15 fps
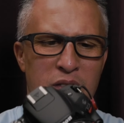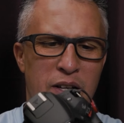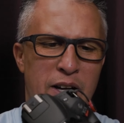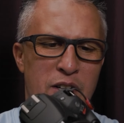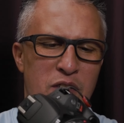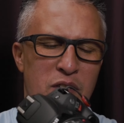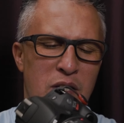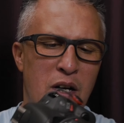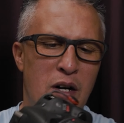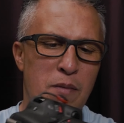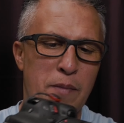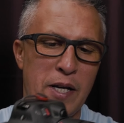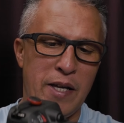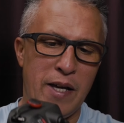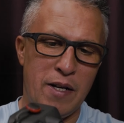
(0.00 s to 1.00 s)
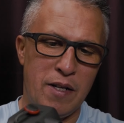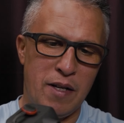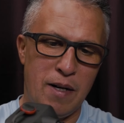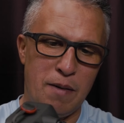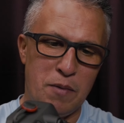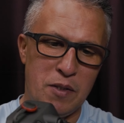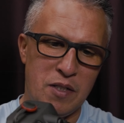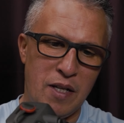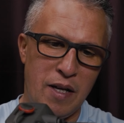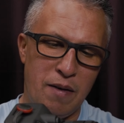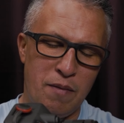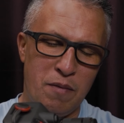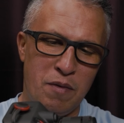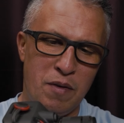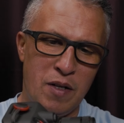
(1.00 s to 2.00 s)
Actually, all my Canon cameras
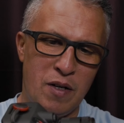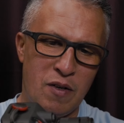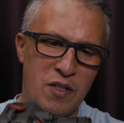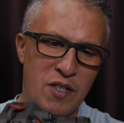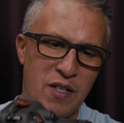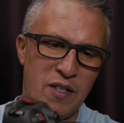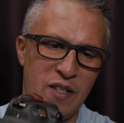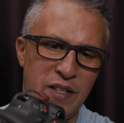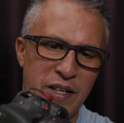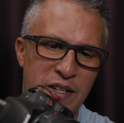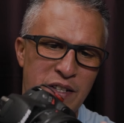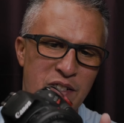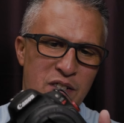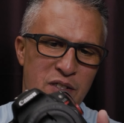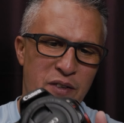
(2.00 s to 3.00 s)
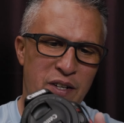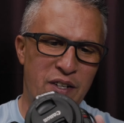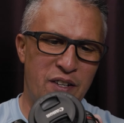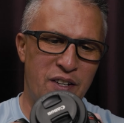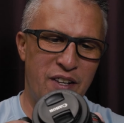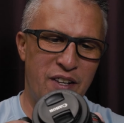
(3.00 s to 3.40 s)
have an articulating screen.